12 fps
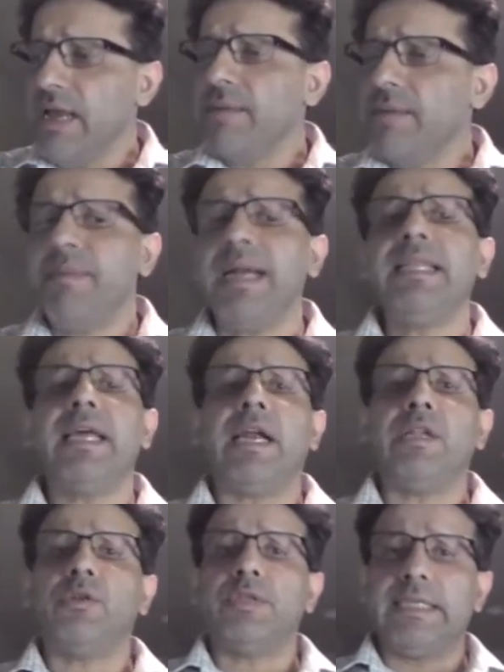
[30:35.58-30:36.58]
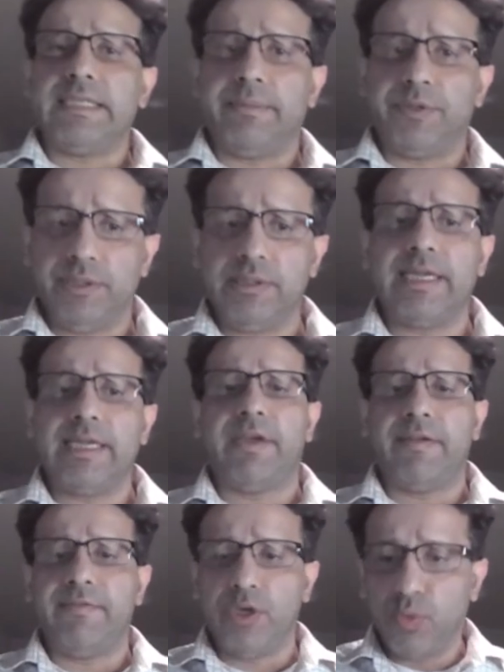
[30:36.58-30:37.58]
But there are those exceptions
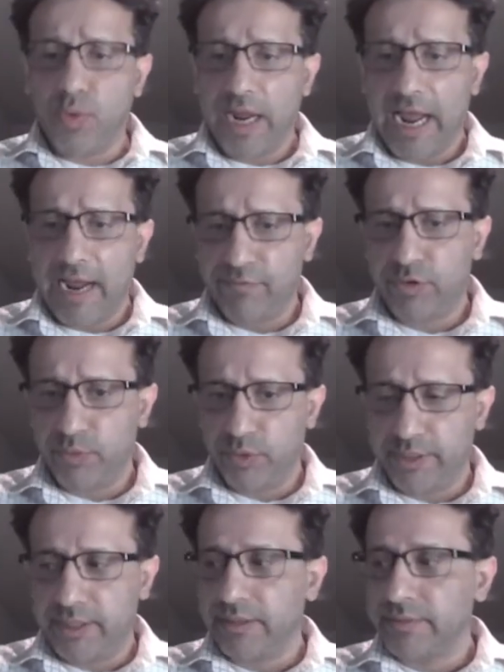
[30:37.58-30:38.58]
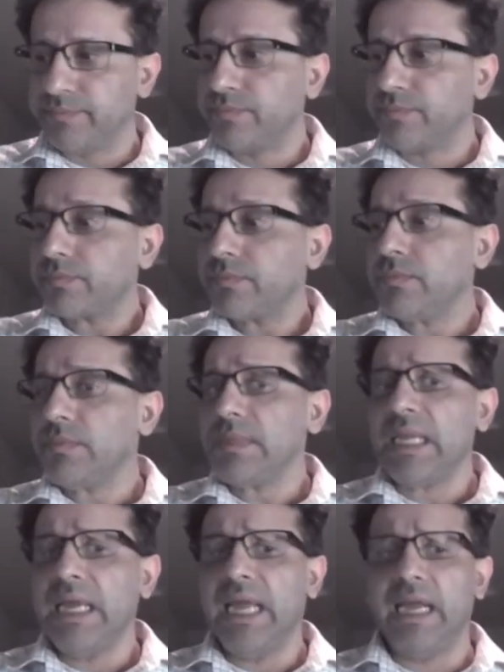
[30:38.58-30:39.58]
that where we do have to put it.
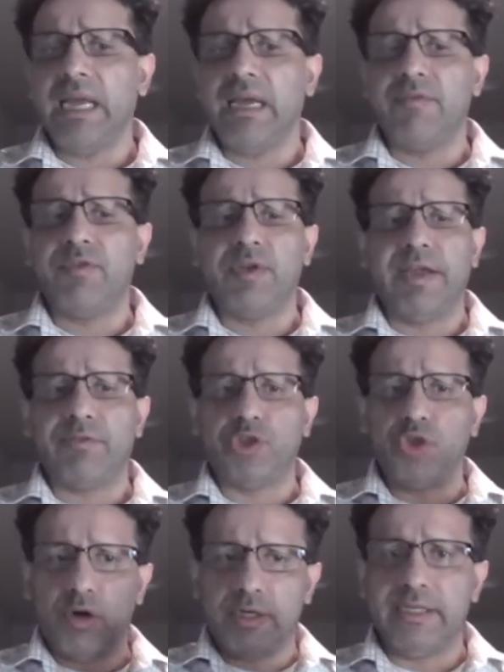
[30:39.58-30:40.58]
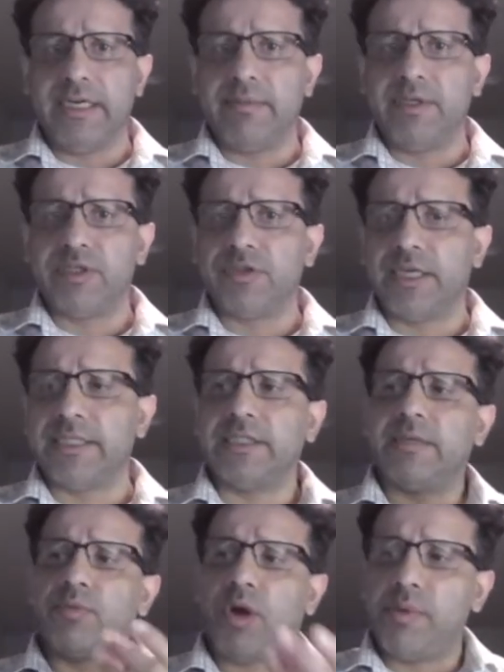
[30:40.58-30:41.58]
Where we have to shorten the database
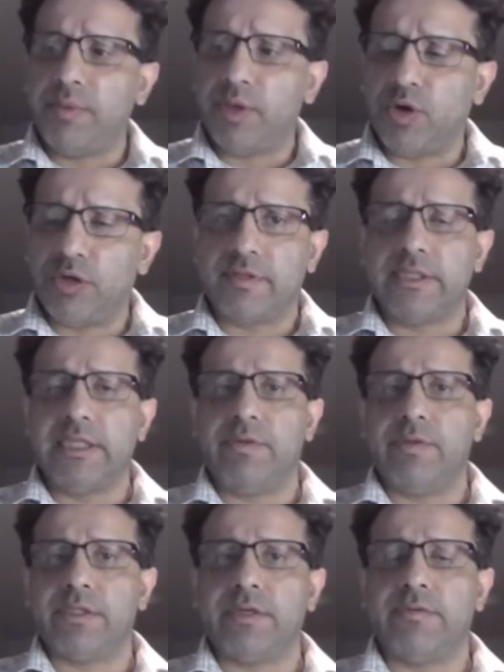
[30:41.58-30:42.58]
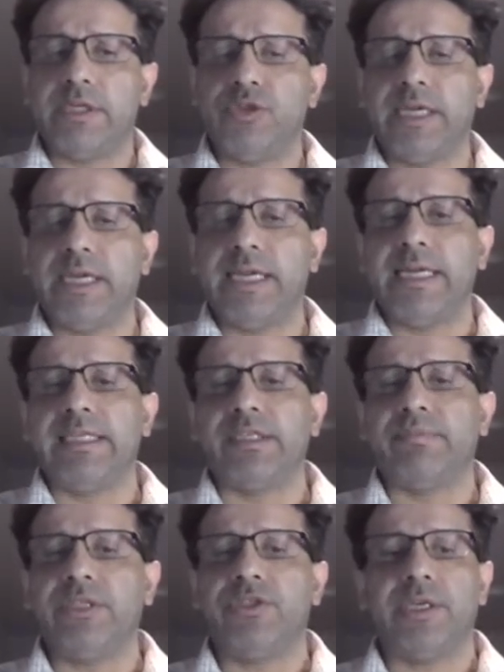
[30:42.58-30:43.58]
transaction, probably because of the SQL Server issue that I
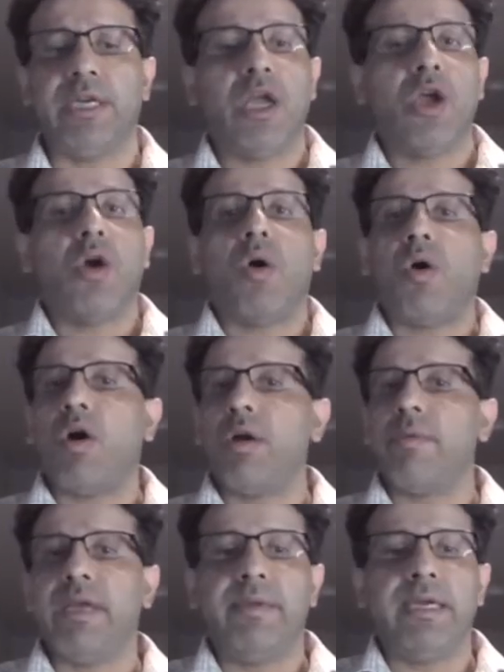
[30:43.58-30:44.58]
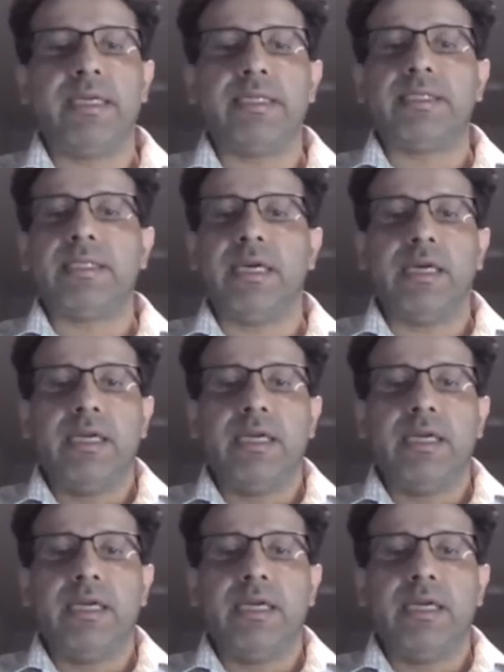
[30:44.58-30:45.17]
just mentioned, or maybe it is a